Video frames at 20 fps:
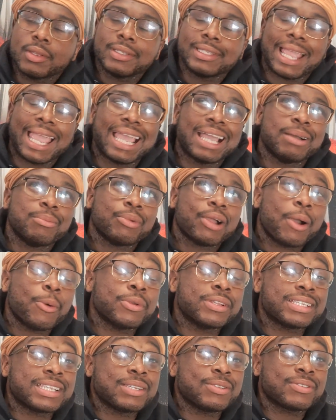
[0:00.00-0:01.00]
Damn, bro, I
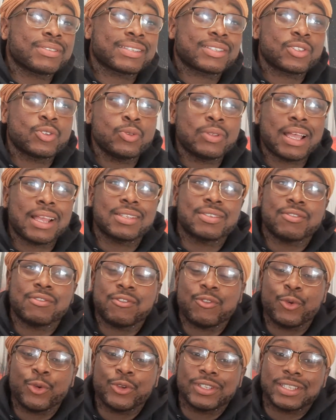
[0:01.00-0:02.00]
want to say it's
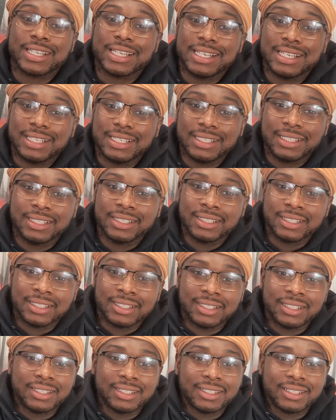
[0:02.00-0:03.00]
2014.
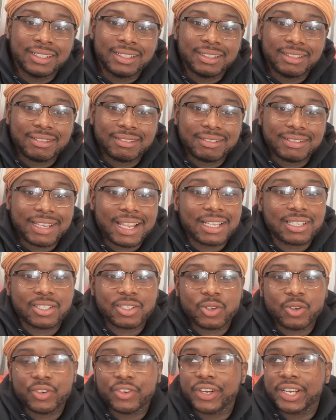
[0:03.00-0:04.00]
That's
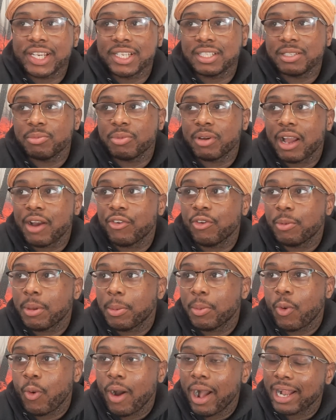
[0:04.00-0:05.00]
so crazy, bro. I
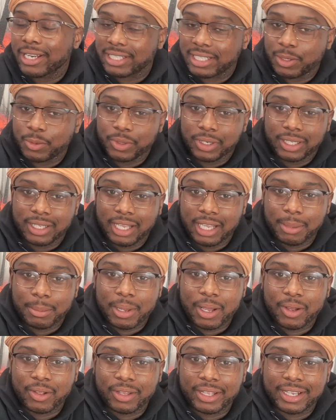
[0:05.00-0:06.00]
remember watching it when it came
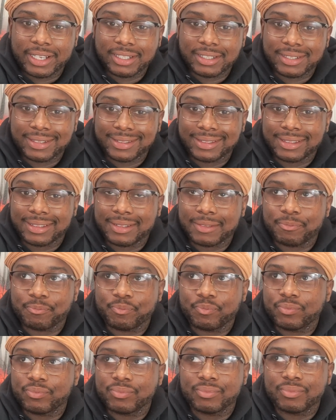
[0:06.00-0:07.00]
out, like
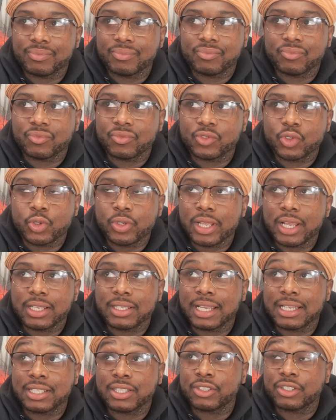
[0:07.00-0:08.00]
2000.
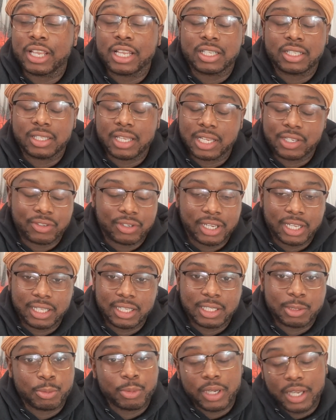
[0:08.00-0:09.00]
That's
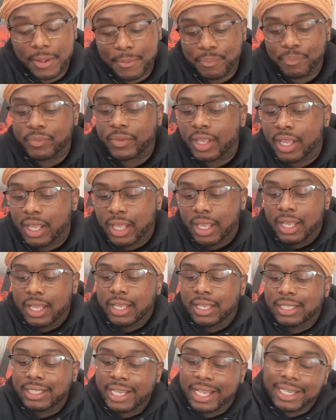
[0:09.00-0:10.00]
ridiculous. But
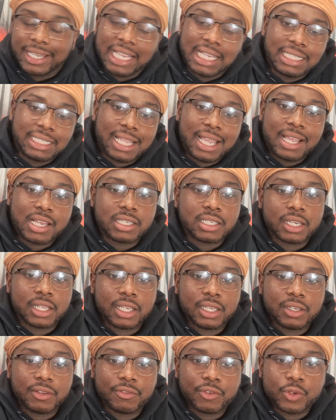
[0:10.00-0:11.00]
yeah, Dame Dash did an
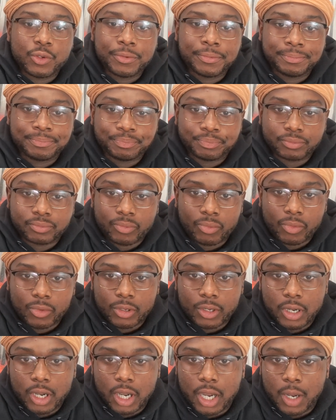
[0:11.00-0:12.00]
interview
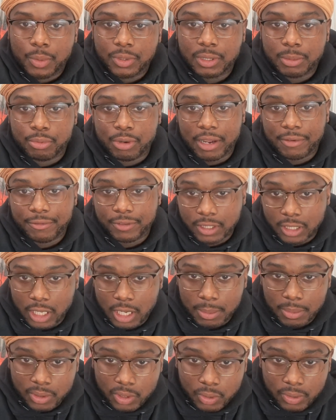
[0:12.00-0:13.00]
with the Breakfast
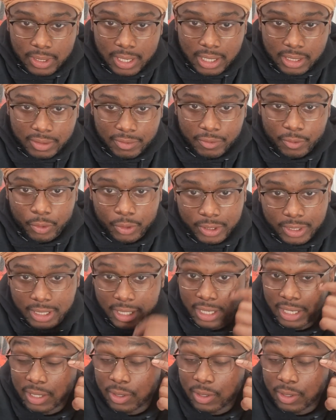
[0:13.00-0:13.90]
Club in 2014.